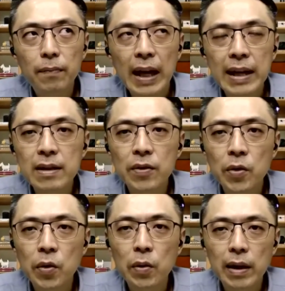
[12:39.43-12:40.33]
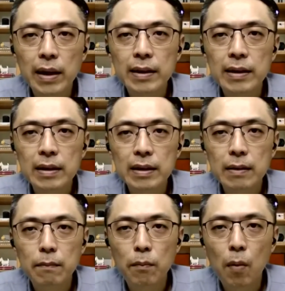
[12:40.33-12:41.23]
10 years ago is
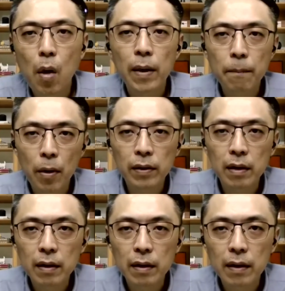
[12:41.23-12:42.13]
more important